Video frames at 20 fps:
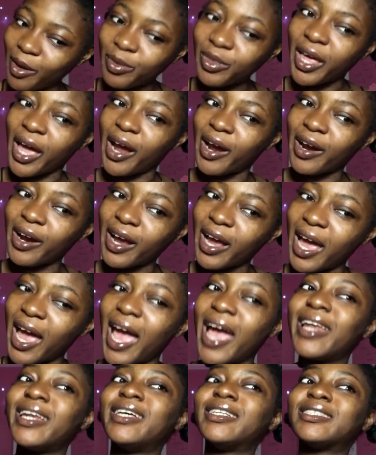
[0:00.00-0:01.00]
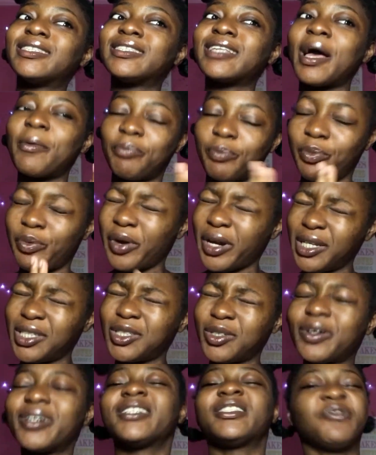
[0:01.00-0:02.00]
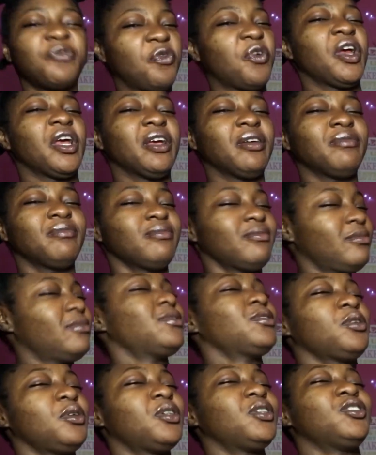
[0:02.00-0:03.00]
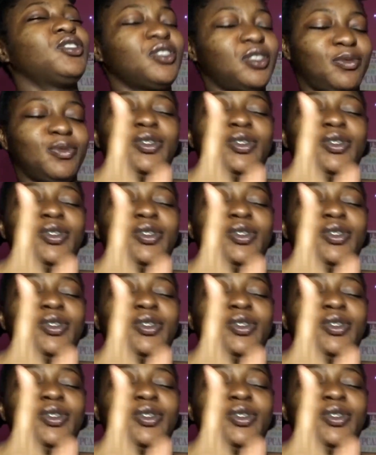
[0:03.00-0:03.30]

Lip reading: there and I'm pretty sure it's free. So you can just